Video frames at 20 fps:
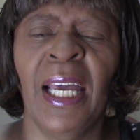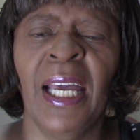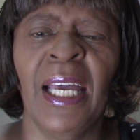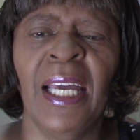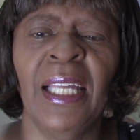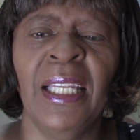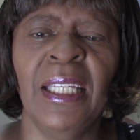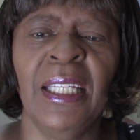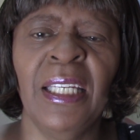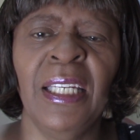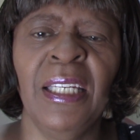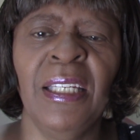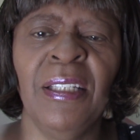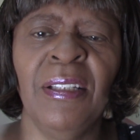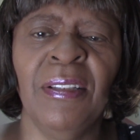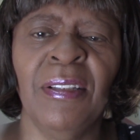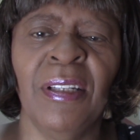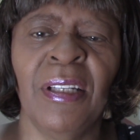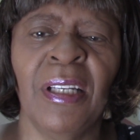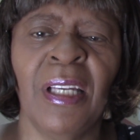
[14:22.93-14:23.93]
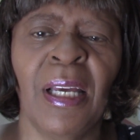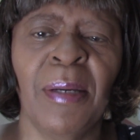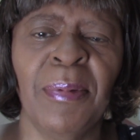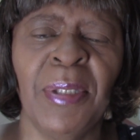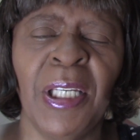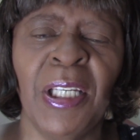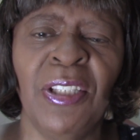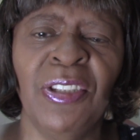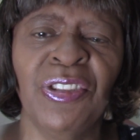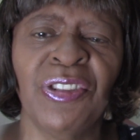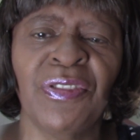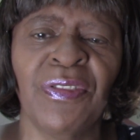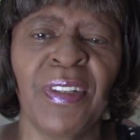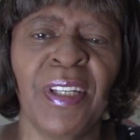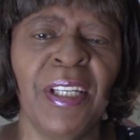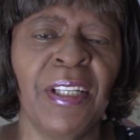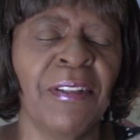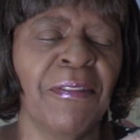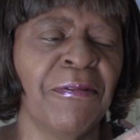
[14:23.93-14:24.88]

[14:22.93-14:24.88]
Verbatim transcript: and eat and drink